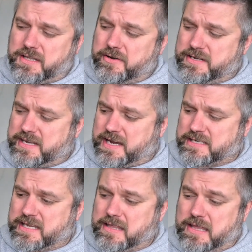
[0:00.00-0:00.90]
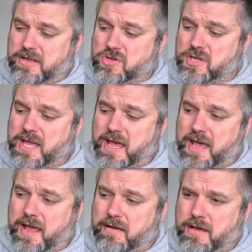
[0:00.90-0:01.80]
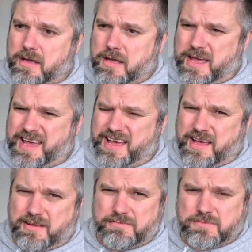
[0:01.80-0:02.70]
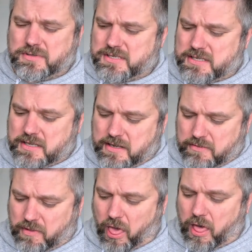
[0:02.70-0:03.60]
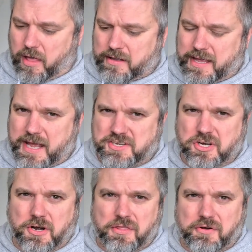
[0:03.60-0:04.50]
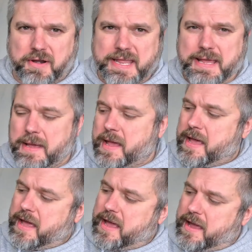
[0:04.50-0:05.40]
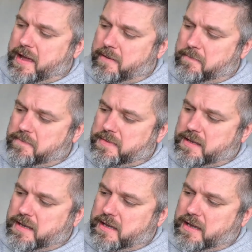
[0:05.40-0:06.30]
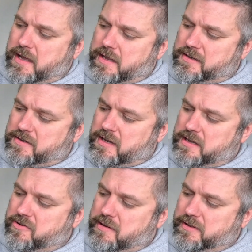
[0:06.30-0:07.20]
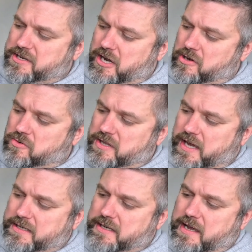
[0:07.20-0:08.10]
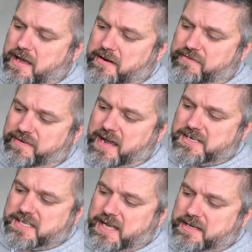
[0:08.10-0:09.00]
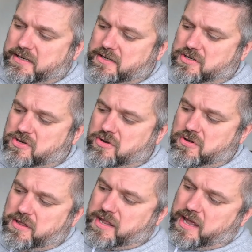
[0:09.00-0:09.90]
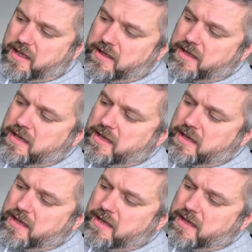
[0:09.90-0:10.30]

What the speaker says: that there is actually the UK, was it the KChart3, and you're able to download that and flash that to there.